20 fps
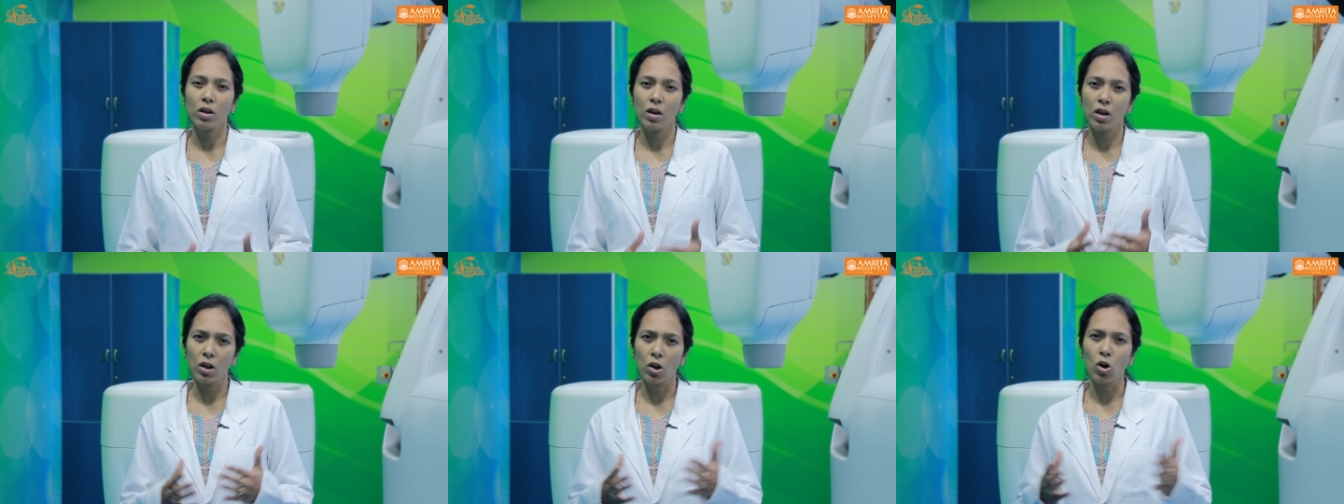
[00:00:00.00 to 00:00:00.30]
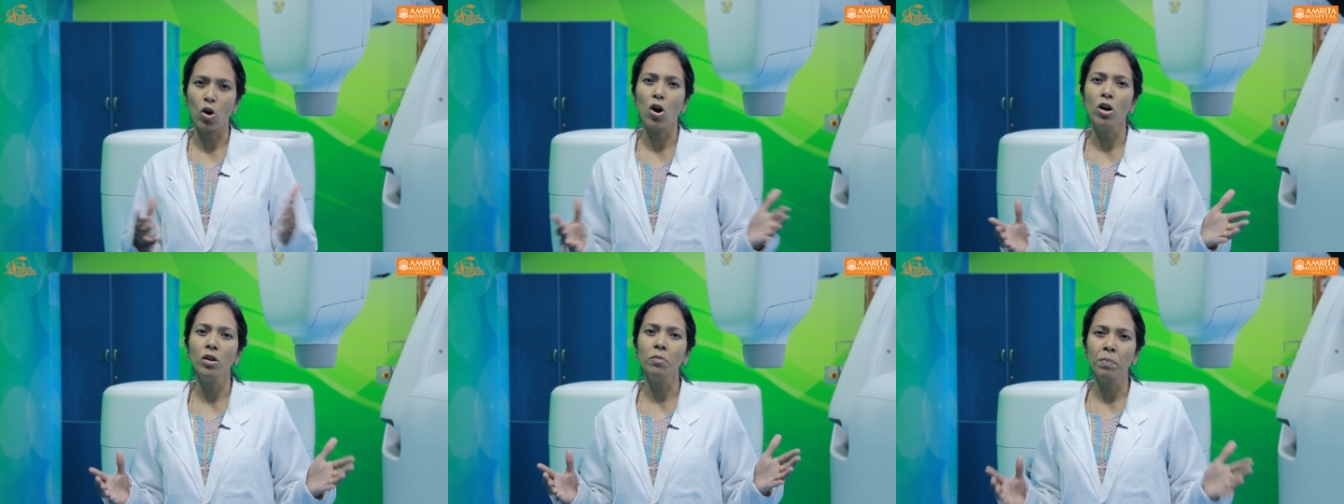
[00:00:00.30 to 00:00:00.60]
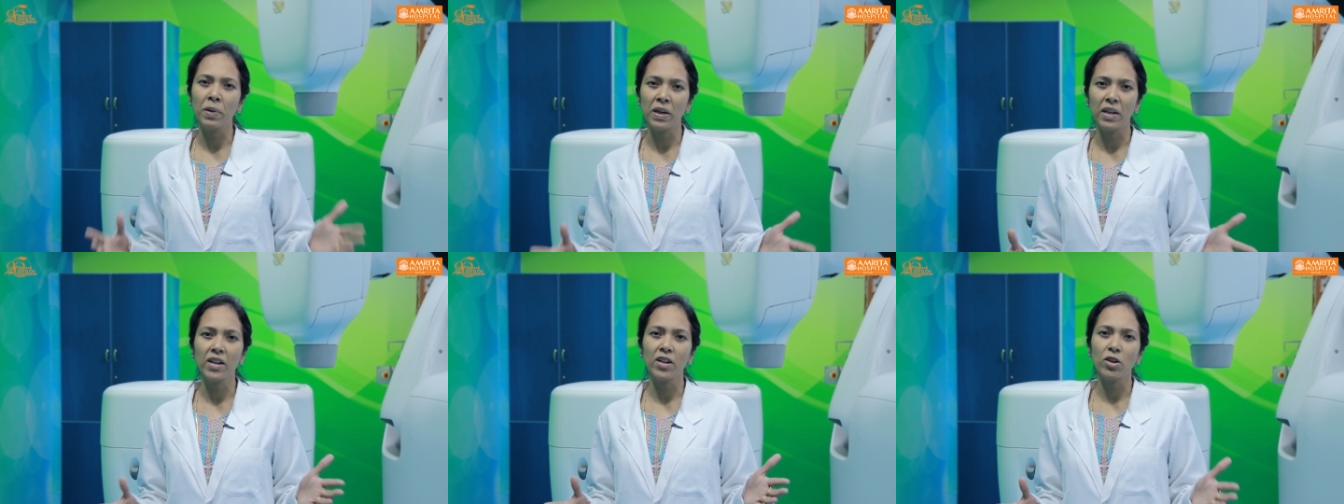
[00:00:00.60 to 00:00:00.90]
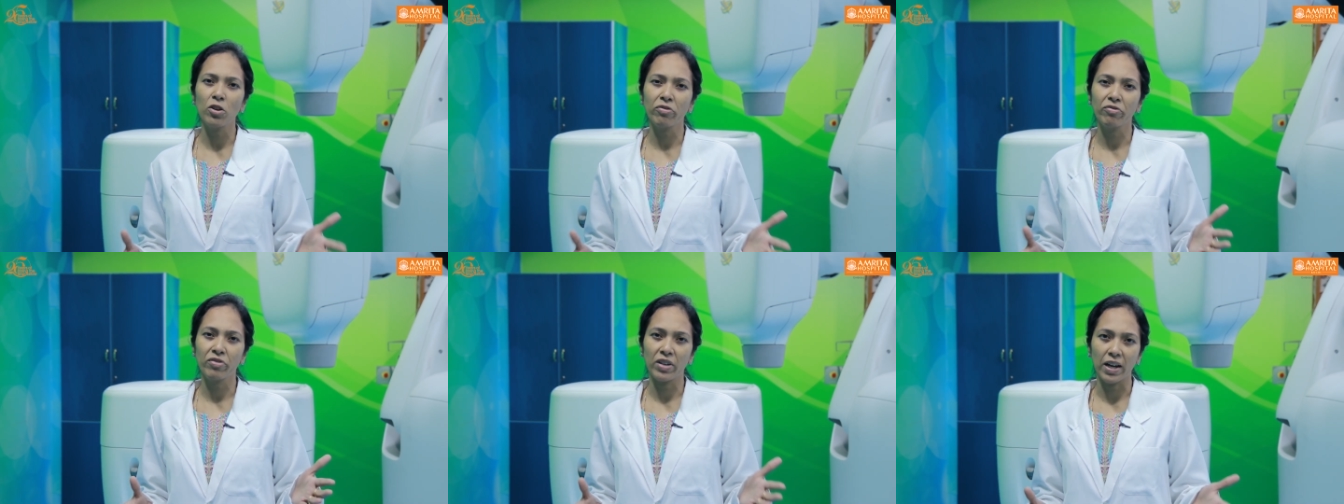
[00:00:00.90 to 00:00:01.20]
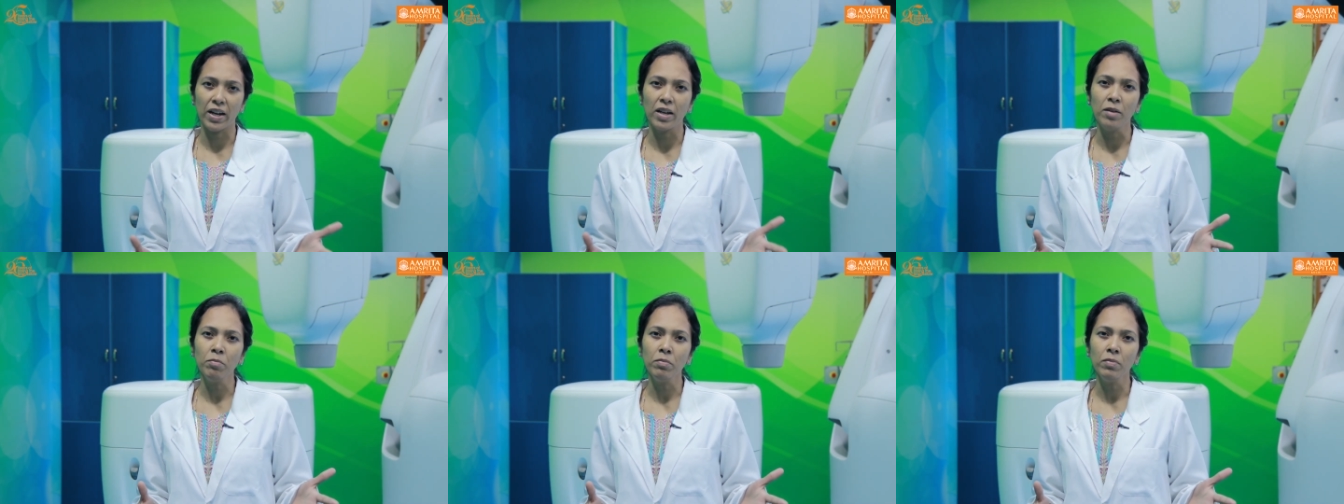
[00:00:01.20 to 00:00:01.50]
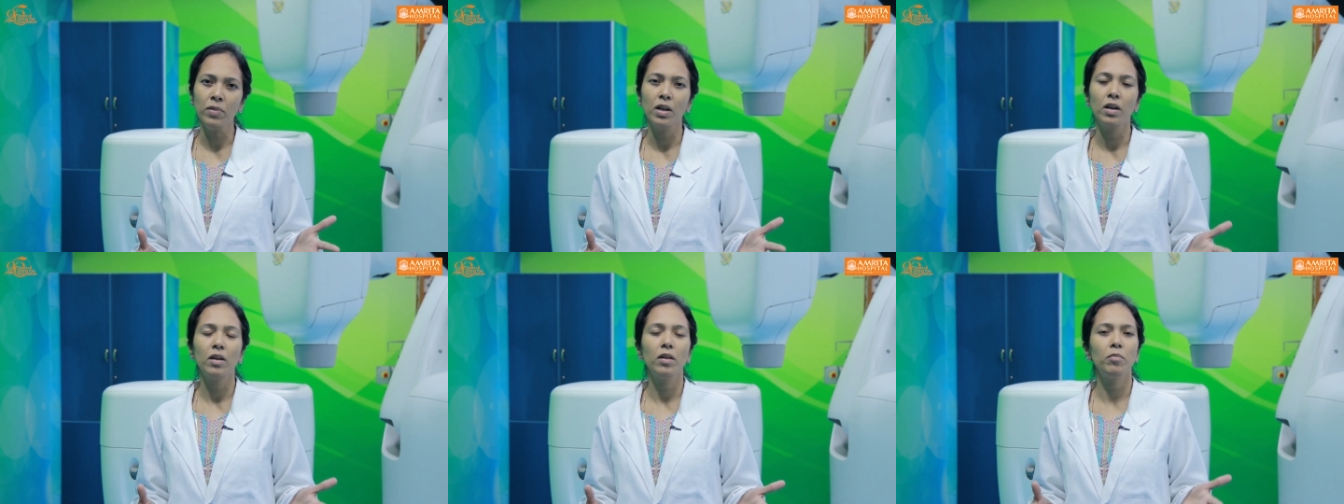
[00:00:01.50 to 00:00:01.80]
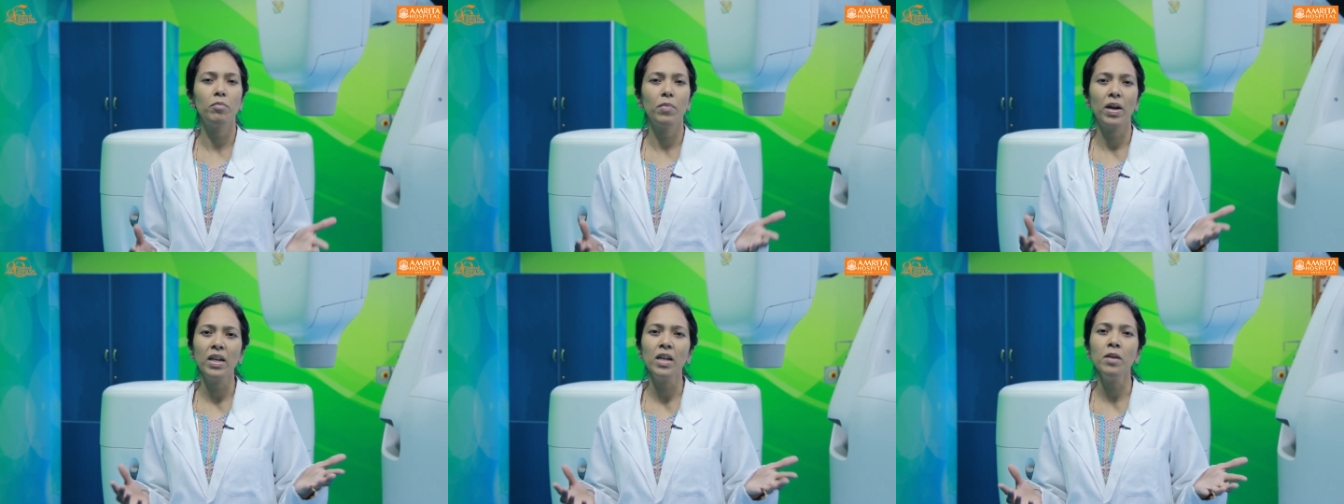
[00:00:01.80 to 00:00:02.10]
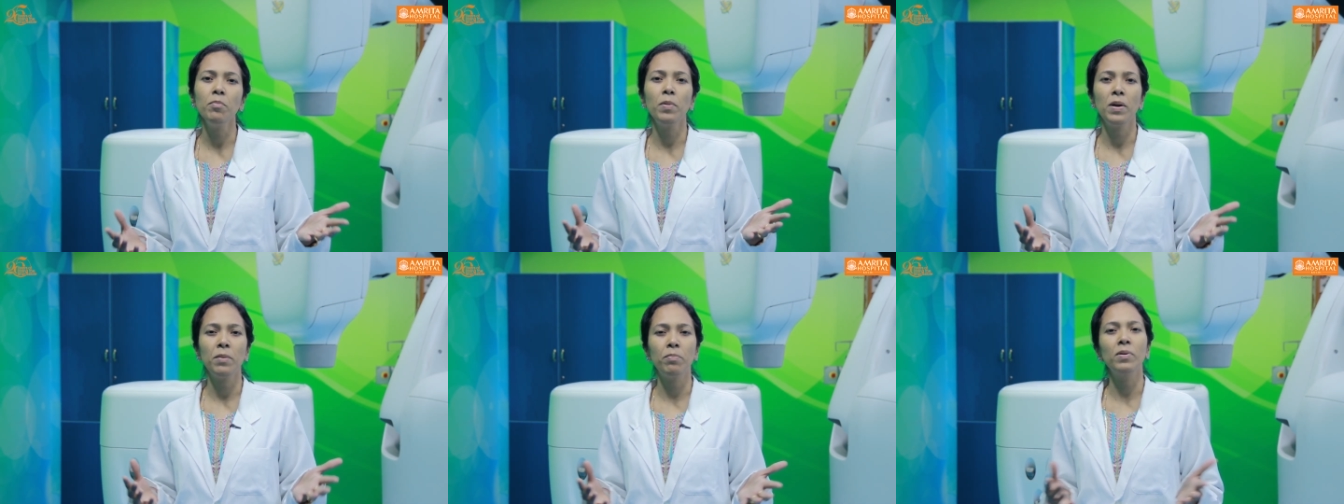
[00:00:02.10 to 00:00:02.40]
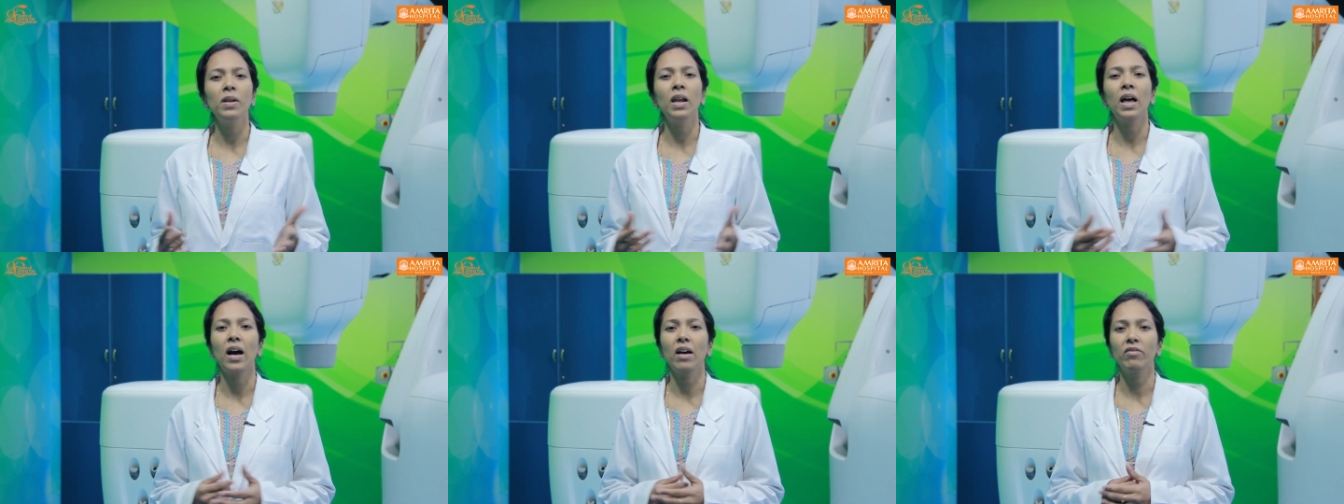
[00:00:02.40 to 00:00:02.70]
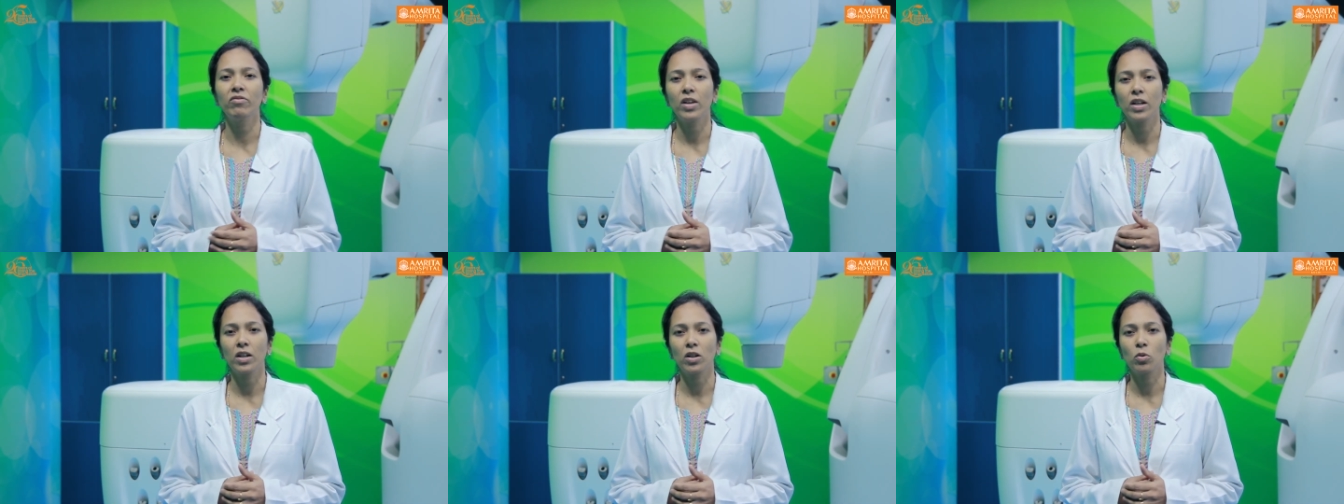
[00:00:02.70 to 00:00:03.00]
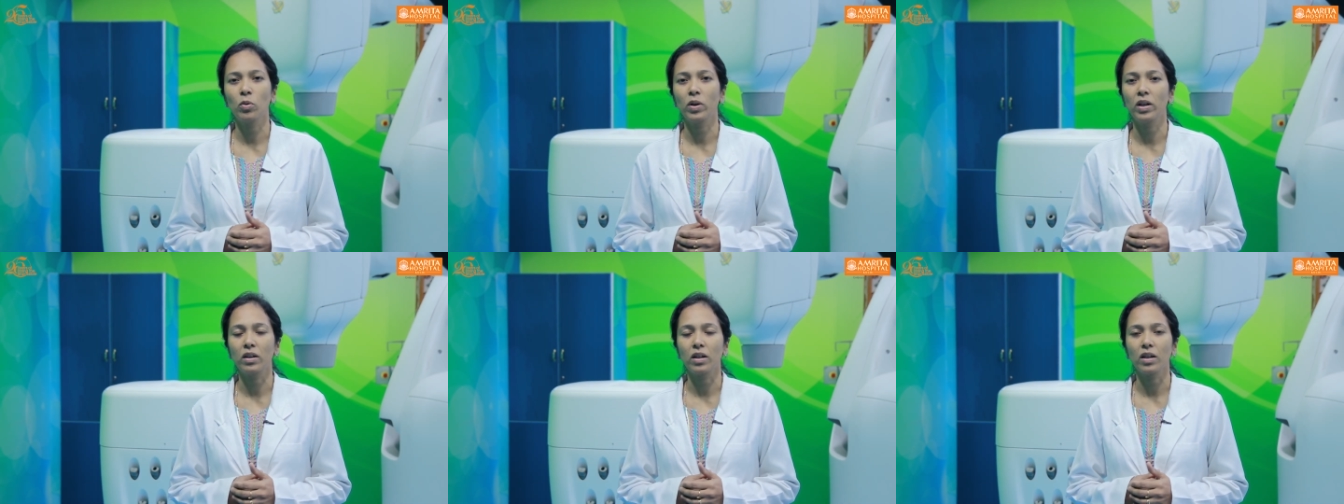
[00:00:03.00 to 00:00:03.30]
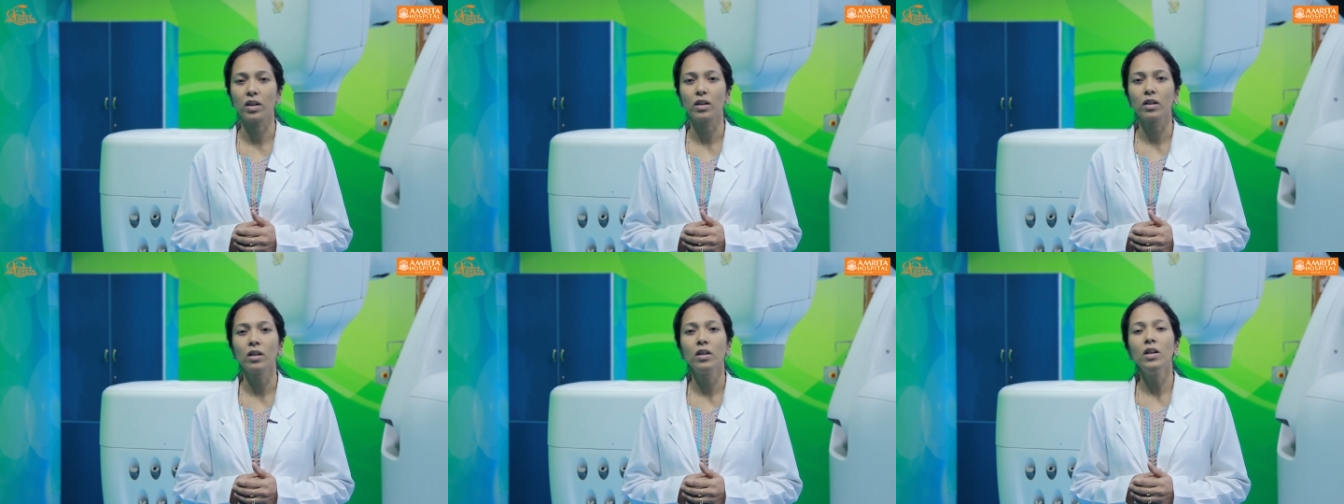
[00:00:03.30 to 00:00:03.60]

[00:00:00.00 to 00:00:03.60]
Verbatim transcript: a long period of time? Many people have that query.